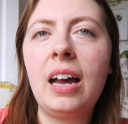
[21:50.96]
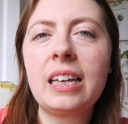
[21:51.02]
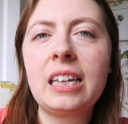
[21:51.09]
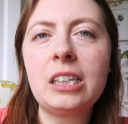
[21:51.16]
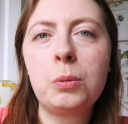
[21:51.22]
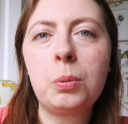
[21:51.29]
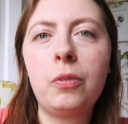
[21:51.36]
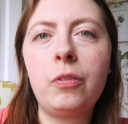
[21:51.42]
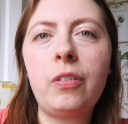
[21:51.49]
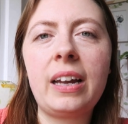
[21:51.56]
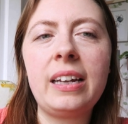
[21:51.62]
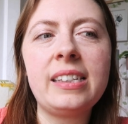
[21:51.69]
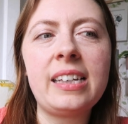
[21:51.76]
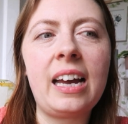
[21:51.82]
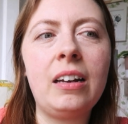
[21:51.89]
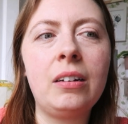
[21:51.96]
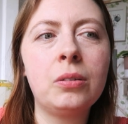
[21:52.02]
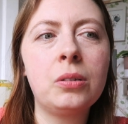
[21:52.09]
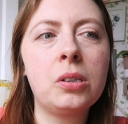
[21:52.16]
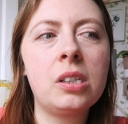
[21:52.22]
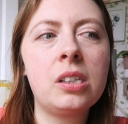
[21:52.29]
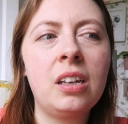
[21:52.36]
I guess we'll find
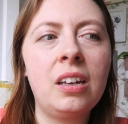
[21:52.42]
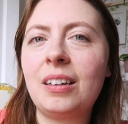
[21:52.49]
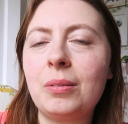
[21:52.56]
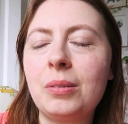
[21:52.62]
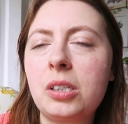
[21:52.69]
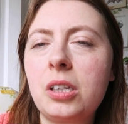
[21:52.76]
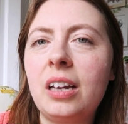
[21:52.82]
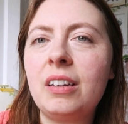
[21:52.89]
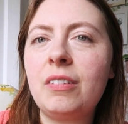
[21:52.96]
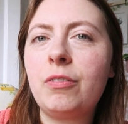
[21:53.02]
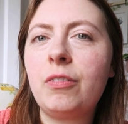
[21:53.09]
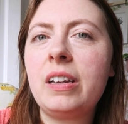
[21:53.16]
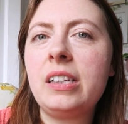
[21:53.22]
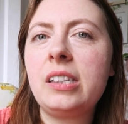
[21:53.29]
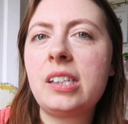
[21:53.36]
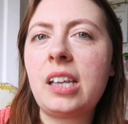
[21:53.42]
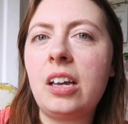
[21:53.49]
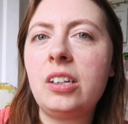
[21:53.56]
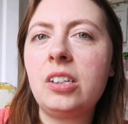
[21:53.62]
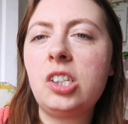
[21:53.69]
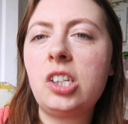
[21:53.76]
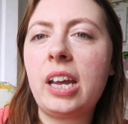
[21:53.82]
out. I was kind of
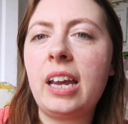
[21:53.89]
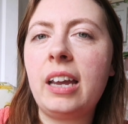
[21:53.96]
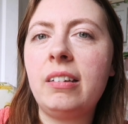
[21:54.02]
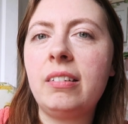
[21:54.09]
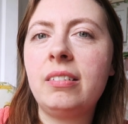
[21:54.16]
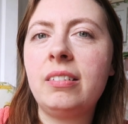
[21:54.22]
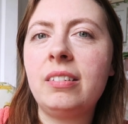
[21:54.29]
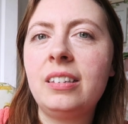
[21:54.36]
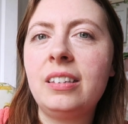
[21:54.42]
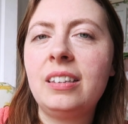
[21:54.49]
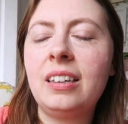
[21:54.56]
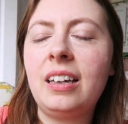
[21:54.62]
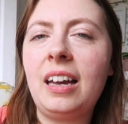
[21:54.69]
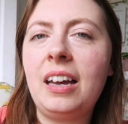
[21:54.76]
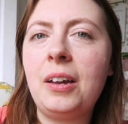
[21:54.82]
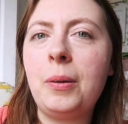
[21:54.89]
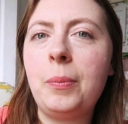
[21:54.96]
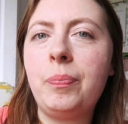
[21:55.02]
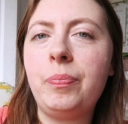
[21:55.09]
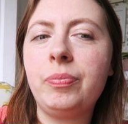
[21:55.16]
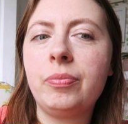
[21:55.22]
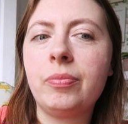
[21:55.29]
researching
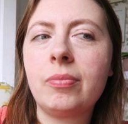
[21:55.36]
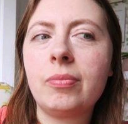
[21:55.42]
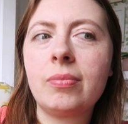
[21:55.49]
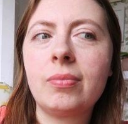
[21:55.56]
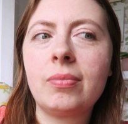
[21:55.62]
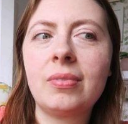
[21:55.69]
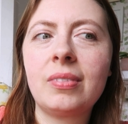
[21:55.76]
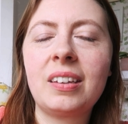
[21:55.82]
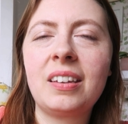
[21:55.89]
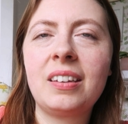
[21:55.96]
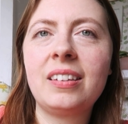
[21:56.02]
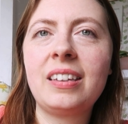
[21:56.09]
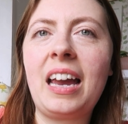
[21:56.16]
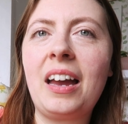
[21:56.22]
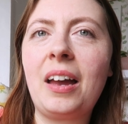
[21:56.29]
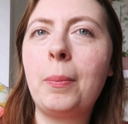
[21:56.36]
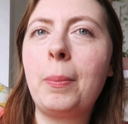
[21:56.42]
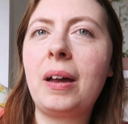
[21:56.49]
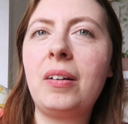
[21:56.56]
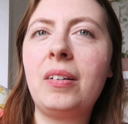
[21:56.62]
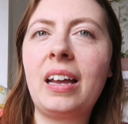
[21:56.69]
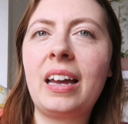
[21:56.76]

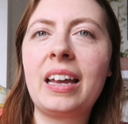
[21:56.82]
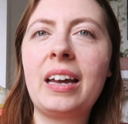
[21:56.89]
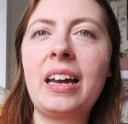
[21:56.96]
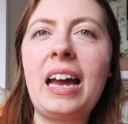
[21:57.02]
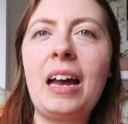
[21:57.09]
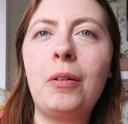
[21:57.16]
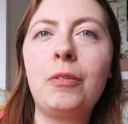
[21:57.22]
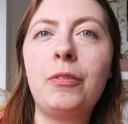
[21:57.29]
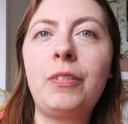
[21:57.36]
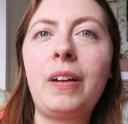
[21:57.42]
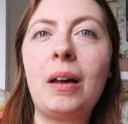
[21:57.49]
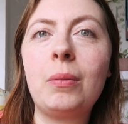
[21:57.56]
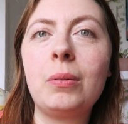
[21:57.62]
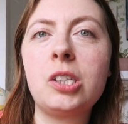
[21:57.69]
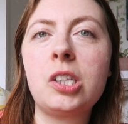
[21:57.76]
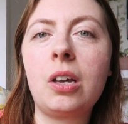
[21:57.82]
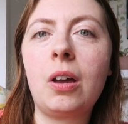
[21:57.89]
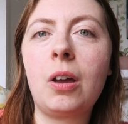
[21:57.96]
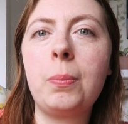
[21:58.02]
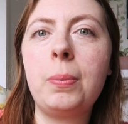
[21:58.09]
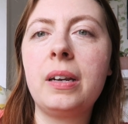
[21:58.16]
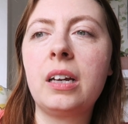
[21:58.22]
about like how flowers
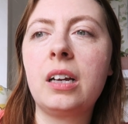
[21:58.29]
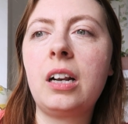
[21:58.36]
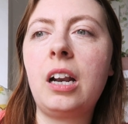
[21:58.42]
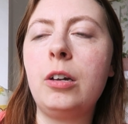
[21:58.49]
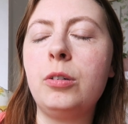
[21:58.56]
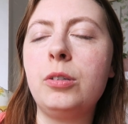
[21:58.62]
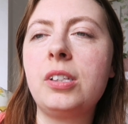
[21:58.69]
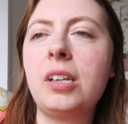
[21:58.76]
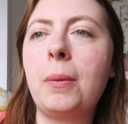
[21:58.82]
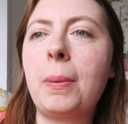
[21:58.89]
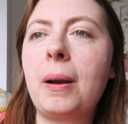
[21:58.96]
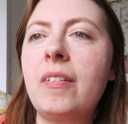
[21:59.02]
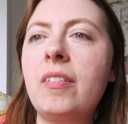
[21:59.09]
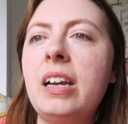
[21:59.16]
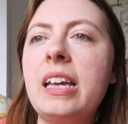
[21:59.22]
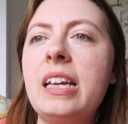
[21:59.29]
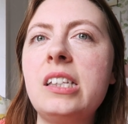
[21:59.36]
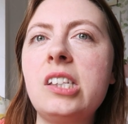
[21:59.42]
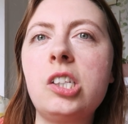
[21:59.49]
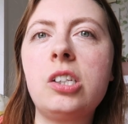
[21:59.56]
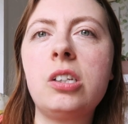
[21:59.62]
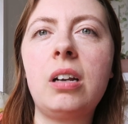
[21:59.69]
open and close, and apparently
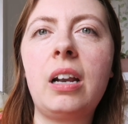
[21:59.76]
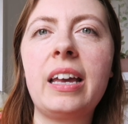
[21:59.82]
it's to